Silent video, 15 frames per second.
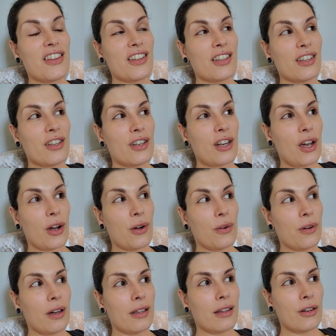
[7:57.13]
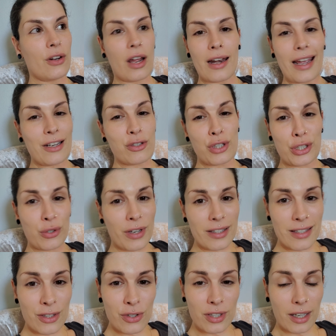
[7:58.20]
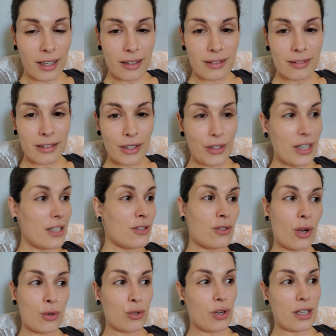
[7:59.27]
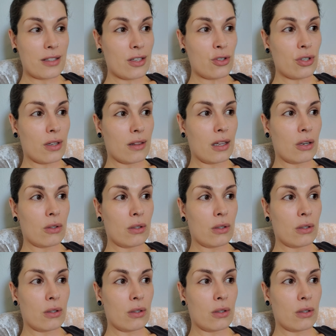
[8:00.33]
they're not actually transitioning. There is no transition. They're